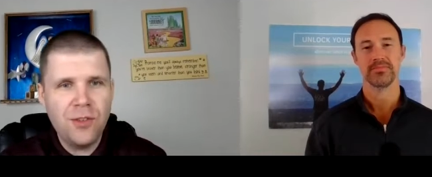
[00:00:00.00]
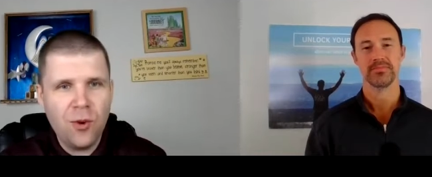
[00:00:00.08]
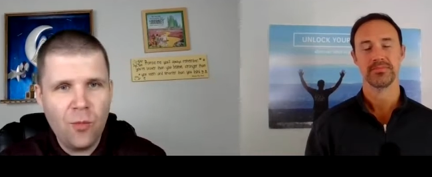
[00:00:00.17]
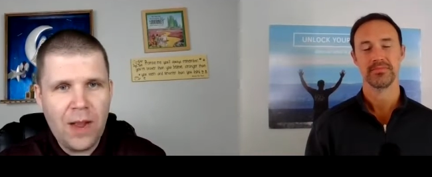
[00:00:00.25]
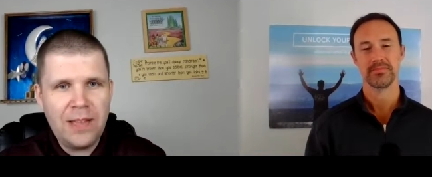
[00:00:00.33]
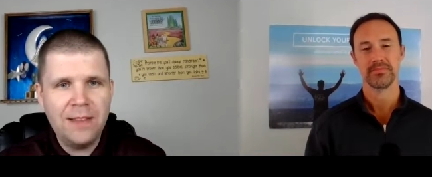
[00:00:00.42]
Speaker 1: their
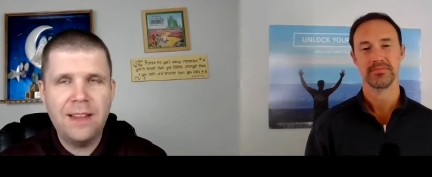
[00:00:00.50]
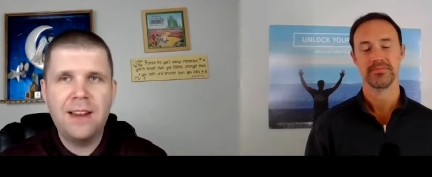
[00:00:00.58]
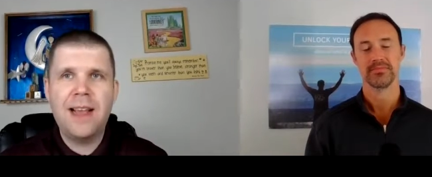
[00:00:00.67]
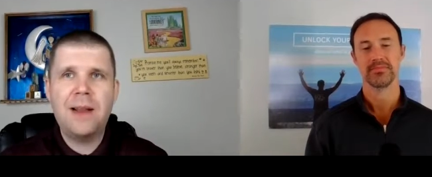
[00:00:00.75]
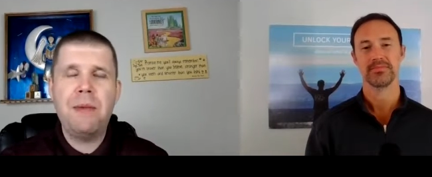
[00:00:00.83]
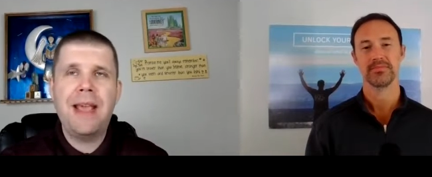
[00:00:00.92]
Wednesday
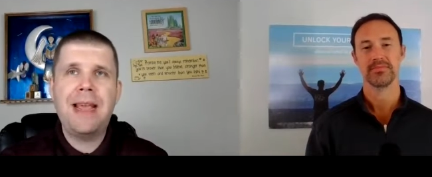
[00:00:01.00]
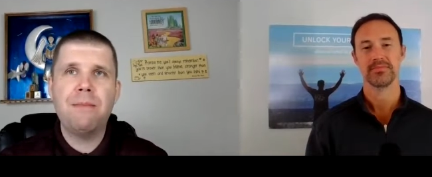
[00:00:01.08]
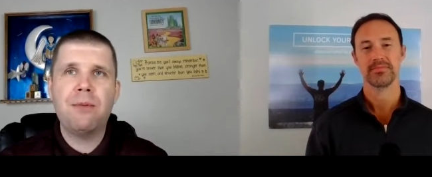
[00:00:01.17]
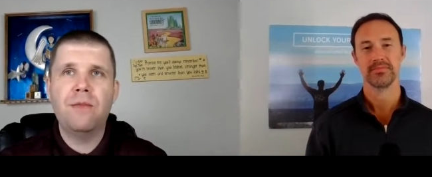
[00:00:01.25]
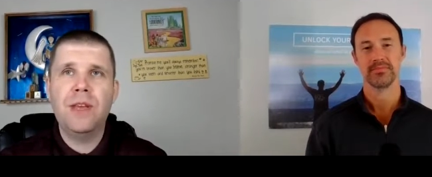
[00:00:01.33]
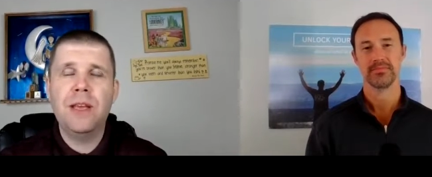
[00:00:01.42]
night
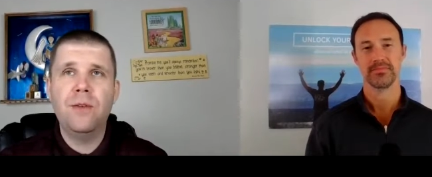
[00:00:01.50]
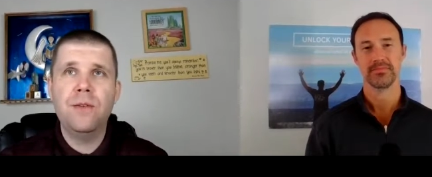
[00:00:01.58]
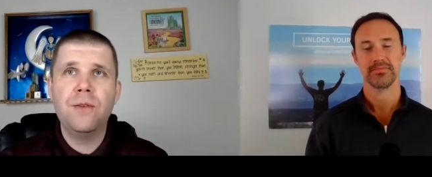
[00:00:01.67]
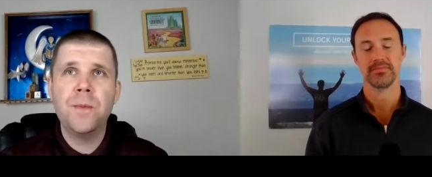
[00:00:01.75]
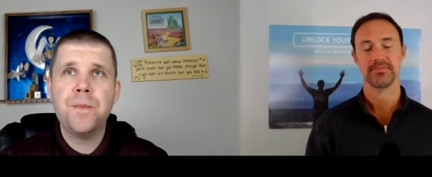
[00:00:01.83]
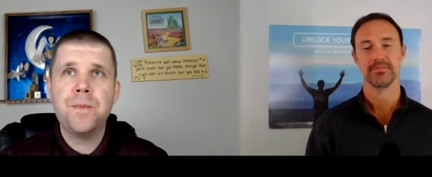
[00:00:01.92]

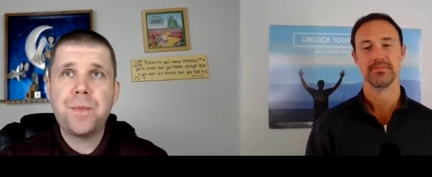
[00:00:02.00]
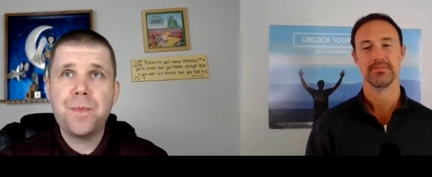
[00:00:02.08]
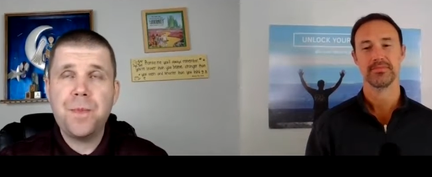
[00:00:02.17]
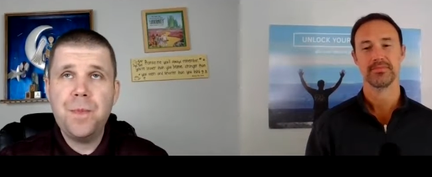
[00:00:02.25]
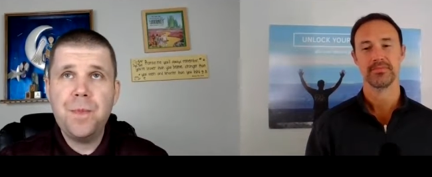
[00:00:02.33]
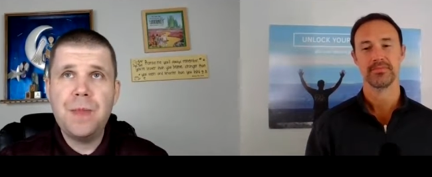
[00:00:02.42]
pay-per-views.
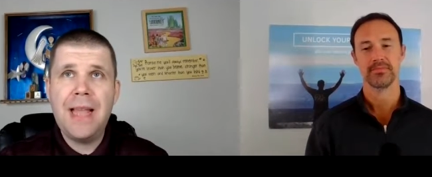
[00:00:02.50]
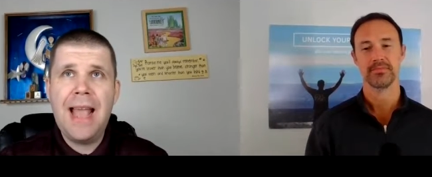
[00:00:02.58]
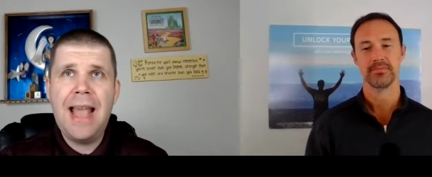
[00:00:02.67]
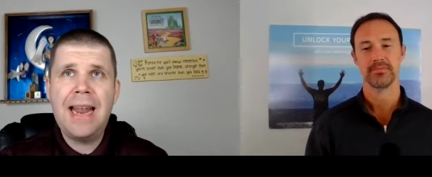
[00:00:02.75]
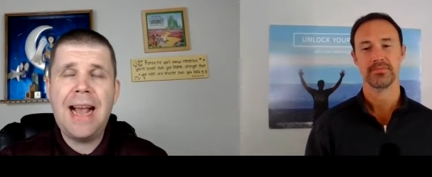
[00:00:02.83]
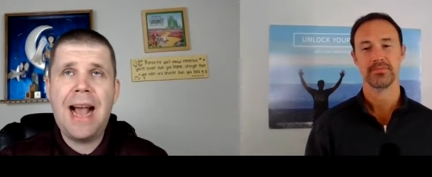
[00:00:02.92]

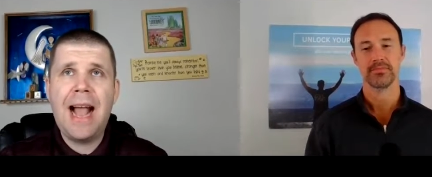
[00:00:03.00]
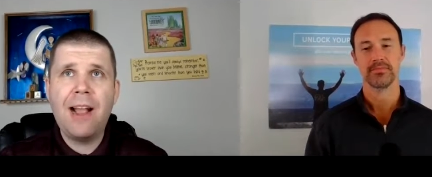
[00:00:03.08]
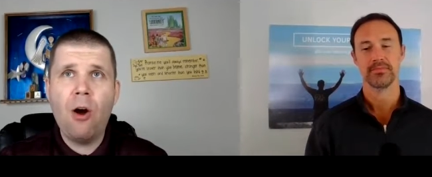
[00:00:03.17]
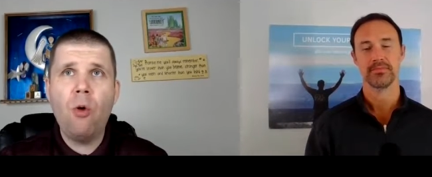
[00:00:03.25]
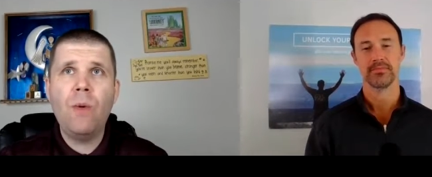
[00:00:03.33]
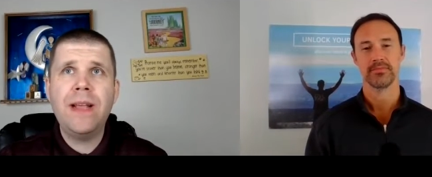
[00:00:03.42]
And I
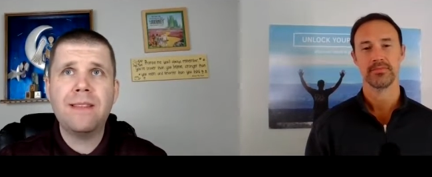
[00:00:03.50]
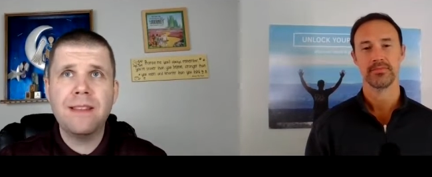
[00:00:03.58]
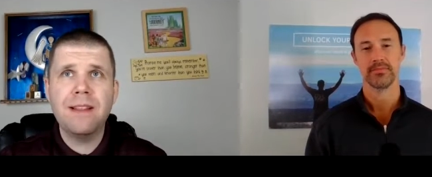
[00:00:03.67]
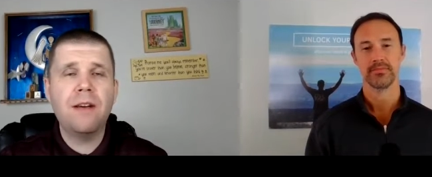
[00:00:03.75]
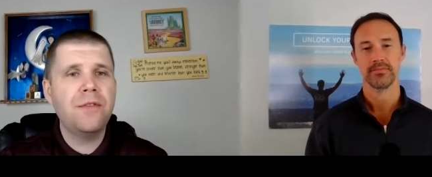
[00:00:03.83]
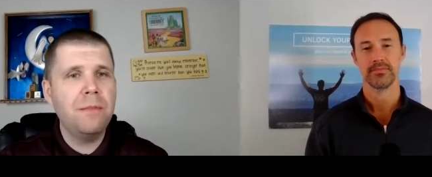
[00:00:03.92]
always
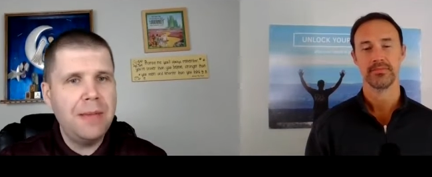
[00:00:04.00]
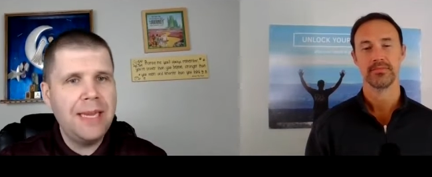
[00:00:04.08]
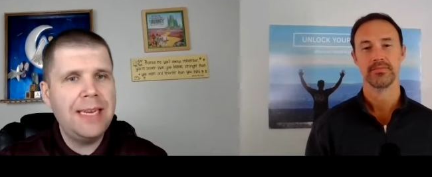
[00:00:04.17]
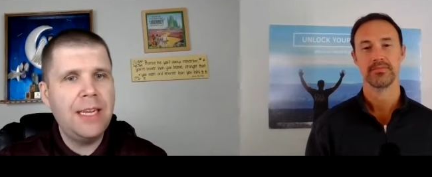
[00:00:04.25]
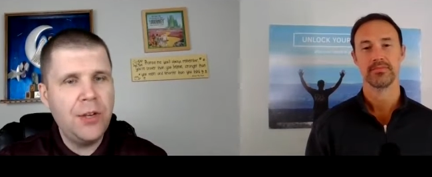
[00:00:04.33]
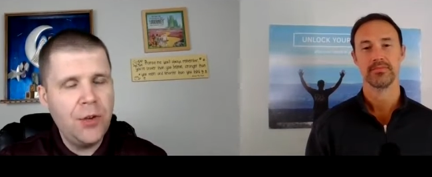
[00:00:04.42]
loved
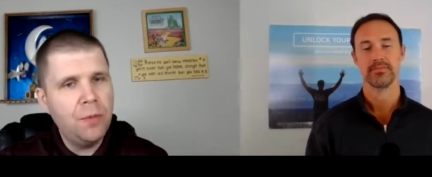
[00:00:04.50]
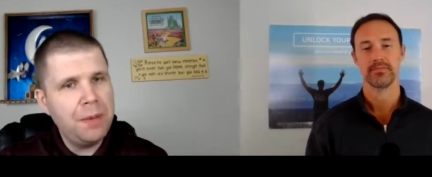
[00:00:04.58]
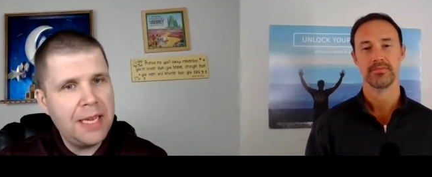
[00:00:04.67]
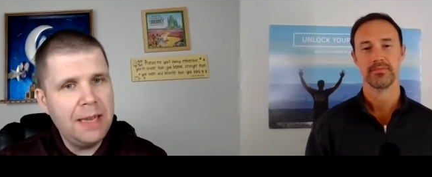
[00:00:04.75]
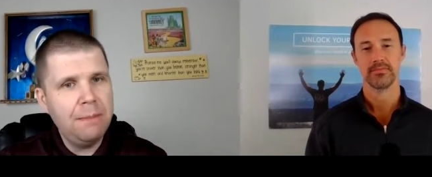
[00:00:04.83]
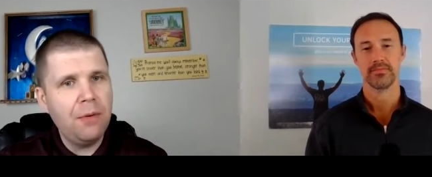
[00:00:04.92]
meeting new
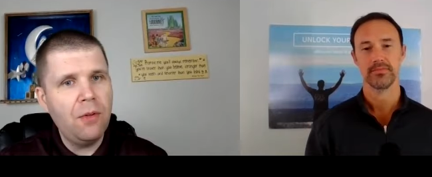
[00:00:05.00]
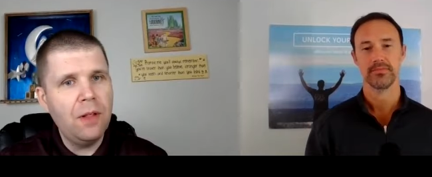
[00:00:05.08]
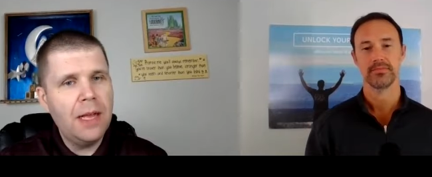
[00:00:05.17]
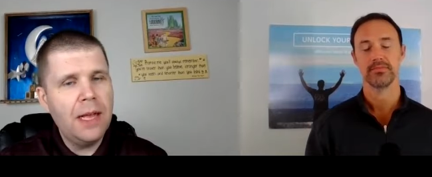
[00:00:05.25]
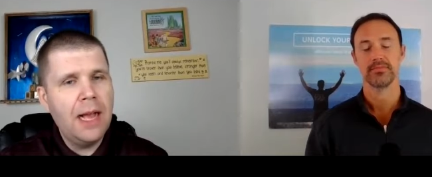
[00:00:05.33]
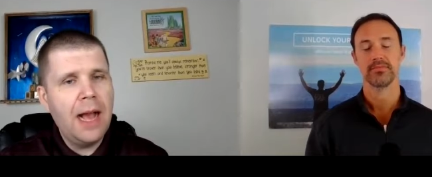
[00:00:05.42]
people.
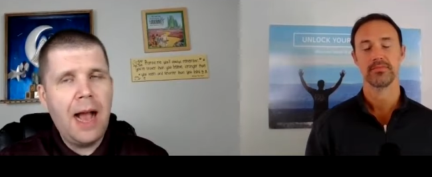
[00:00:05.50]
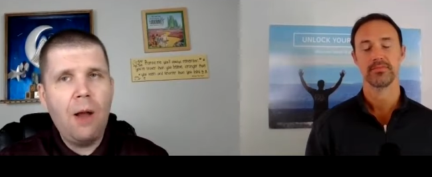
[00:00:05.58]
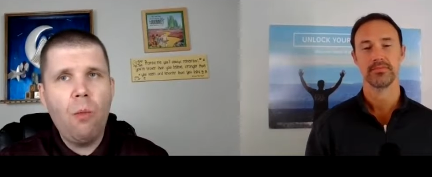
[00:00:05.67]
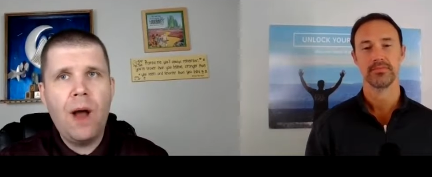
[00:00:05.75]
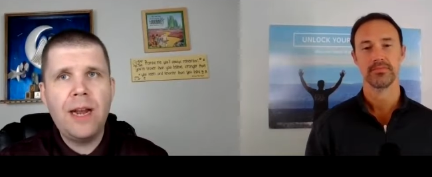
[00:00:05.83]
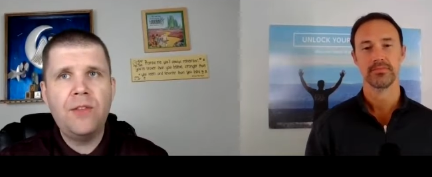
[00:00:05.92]
I
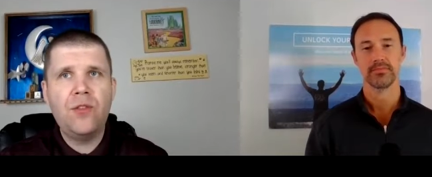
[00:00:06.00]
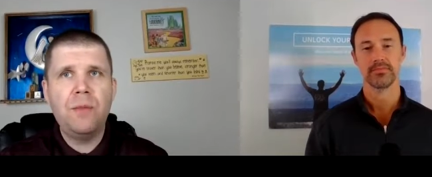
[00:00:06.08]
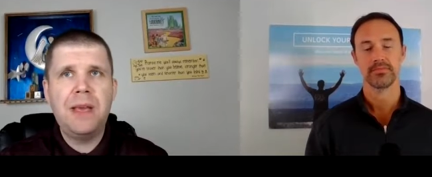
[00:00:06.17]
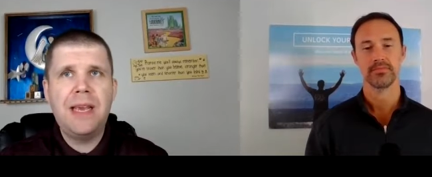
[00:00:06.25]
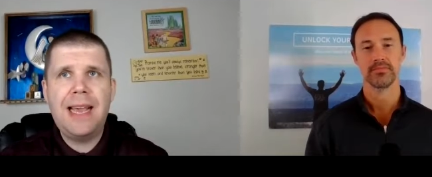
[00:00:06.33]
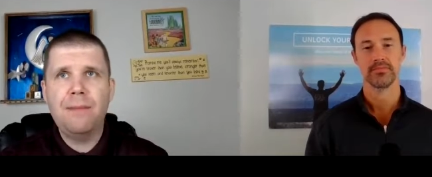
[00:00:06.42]
wanted to
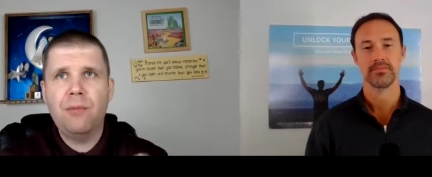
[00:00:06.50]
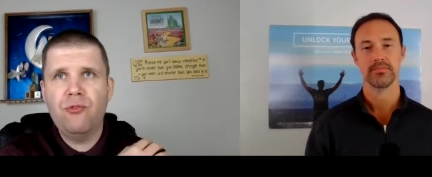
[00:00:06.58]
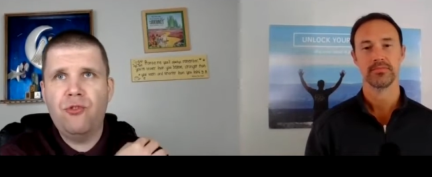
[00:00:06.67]
be able